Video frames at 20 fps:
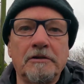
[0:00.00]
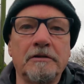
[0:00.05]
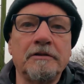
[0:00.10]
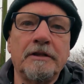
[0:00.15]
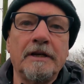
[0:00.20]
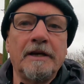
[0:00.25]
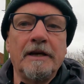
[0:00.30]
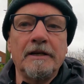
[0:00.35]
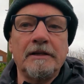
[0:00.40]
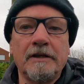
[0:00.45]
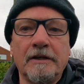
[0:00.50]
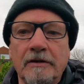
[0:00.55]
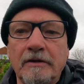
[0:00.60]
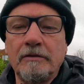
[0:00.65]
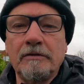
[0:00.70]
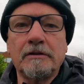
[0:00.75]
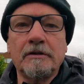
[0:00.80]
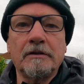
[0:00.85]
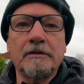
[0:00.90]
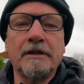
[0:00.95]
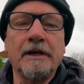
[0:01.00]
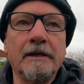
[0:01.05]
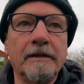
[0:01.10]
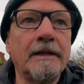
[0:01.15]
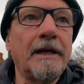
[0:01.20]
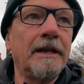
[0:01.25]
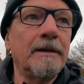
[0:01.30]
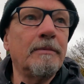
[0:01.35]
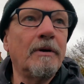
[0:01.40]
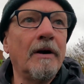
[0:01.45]
and Tish used to
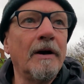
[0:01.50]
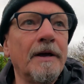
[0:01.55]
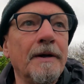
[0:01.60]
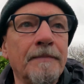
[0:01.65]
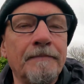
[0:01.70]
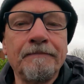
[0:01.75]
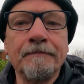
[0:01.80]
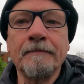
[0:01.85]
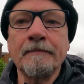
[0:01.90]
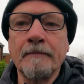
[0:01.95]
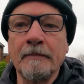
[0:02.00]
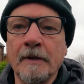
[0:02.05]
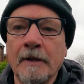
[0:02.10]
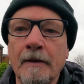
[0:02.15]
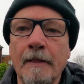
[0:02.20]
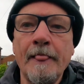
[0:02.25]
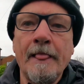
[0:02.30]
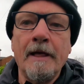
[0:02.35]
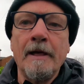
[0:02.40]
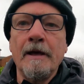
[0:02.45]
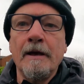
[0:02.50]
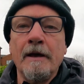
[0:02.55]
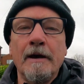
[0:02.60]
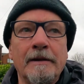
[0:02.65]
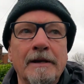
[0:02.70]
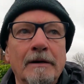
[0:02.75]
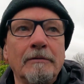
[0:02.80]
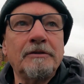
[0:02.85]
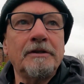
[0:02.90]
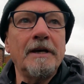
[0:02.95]
sing Danny Boy.
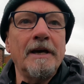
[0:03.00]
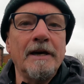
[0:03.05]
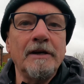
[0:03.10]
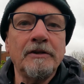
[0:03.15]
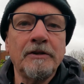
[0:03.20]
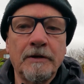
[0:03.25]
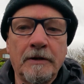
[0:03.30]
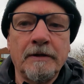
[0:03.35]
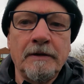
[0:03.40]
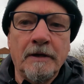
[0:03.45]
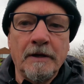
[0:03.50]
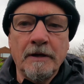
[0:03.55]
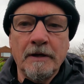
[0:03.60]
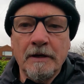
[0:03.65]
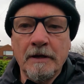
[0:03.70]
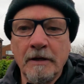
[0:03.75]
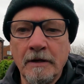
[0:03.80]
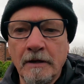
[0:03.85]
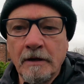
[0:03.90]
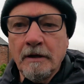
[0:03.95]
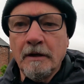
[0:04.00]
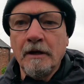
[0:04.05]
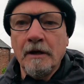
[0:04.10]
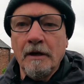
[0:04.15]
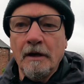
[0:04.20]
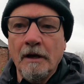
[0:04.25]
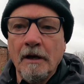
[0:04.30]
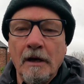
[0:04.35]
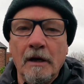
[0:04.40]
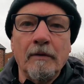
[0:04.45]
Now Tish
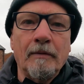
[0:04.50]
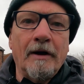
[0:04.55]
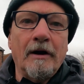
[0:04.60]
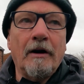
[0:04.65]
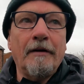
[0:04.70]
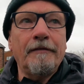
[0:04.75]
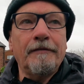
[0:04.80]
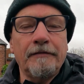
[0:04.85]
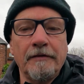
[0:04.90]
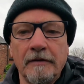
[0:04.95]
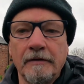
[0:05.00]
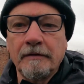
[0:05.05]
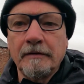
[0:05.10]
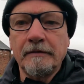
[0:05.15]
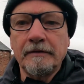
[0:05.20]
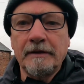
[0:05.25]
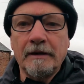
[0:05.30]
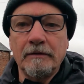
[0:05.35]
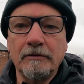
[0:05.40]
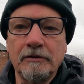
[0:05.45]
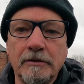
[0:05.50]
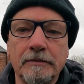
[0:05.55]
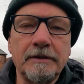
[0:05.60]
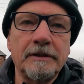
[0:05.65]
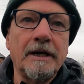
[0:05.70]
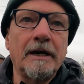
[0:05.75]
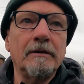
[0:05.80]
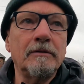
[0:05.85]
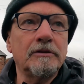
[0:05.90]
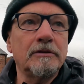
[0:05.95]
went off down to
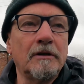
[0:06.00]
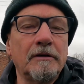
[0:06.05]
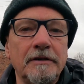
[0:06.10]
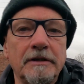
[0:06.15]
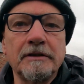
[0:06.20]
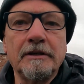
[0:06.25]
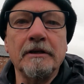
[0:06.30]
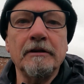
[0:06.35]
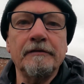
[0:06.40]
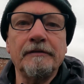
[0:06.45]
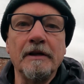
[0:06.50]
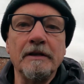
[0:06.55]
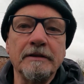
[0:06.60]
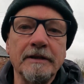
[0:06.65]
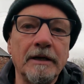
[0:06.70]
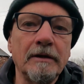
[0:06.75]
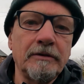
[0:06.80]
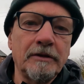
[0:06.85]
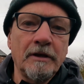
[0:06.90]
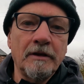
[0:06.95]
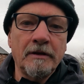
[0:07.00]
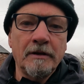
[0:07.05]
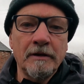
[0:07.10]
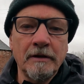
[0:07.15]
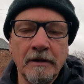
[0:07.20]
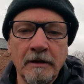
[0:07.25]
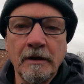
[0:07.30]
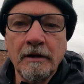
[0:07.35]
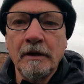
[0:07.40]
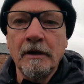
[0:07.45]
his house, or his girlfriend's house,
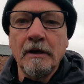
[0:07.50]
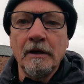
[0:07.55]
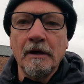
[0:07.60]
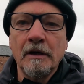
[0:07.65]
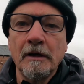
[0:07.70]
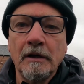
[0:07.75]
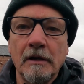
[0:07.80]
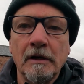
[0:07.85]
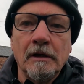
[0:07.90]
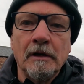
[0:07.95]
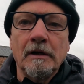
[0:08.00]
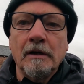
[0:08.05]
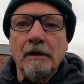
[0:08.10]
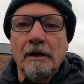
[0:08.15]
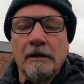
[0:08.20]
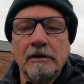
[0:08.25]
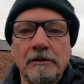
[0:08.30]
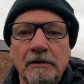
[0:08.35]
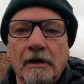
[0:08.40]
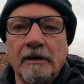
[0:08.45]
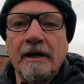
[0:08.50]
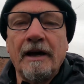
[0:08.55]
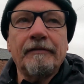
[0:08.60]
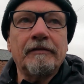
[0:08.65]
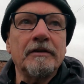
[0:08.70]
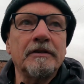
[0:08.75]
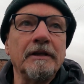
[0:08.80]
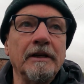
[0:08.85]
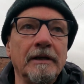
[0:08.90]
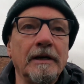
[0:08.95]
shortly
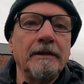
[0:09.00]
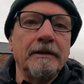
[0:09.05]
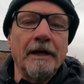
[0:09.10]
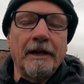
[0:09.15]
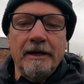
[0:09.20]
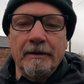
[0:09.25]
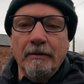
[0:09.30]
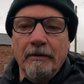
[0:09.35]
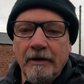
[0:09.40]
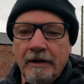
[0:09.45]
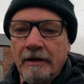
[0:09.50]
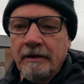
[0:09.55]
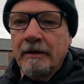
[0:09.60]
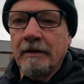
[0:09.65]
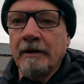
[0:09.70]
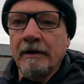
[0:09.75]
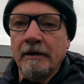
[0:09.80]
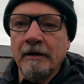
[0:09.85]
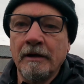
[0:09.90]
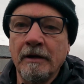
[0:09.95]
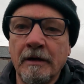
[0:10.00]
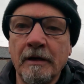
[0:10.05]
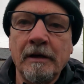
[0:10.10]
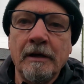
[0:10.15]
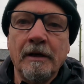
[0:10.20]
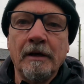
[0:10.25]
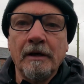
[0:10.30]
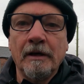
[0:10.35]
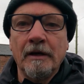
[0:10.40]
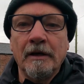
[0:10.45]
after singing Danny Boy,
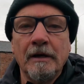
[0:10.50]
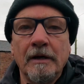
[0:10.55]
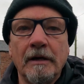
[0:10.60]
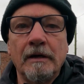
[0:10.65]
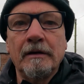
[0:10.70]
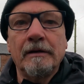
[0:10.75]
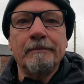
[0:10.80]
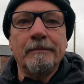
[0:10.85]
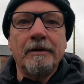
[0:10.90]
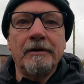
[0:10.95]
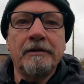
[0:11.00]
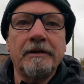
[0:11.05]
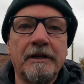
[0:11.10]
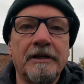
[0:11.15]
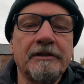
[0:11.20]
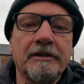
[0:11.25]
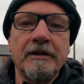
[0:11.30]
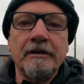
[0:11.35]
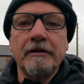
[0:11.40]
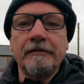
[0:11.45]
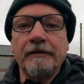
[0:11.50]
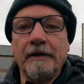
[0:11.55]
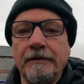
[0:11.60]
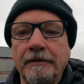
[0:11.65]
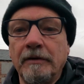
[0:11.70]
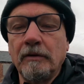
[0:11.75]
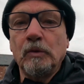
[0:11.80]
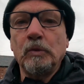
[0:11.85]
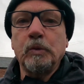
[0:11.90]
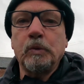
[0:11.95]
and murdered his
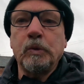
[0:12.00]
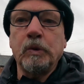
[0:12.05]
girlfriend.